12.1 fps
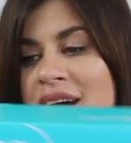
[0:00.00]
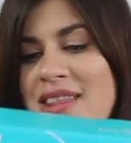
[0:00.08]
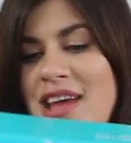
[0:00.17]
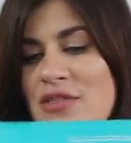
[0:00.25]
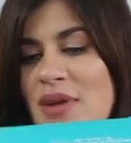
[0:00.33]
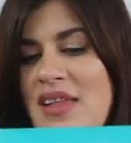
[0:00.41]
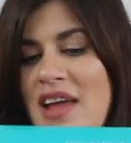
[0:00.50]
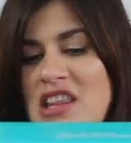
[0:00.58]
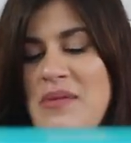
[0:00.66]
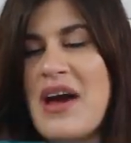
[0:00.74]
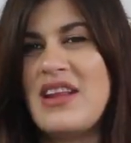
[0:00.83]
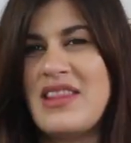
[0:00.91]
That's what I liked
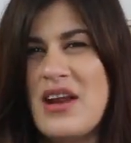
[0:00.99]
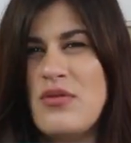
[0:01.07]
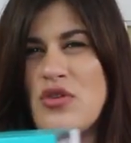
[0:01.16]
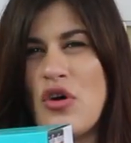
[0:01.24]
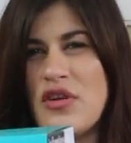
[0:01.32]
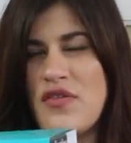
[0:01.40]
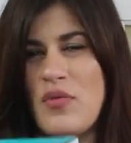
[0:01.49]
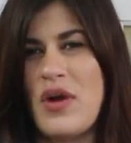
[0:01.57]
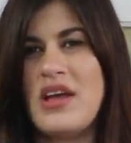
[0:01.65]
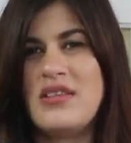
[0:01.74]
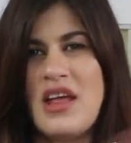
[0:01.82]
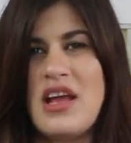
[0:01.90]
about it, that it was all different
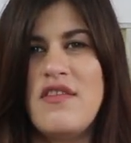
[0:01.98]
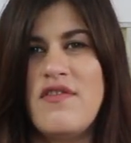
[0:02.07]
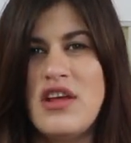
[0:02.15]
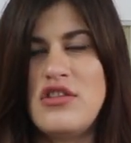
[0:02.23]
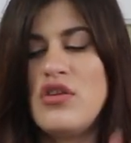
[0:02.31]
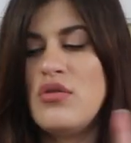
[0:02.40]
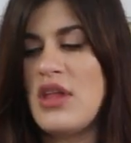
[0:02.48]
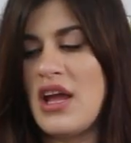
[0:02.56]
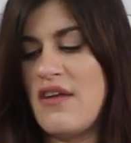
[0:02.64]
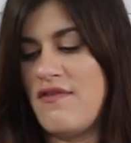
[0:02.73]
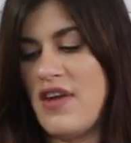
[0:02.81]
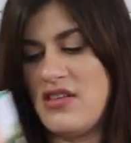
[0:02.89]
ways. They can face you, they
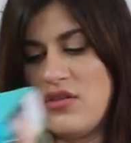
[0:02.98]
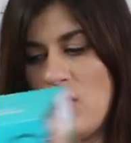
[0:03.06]
can face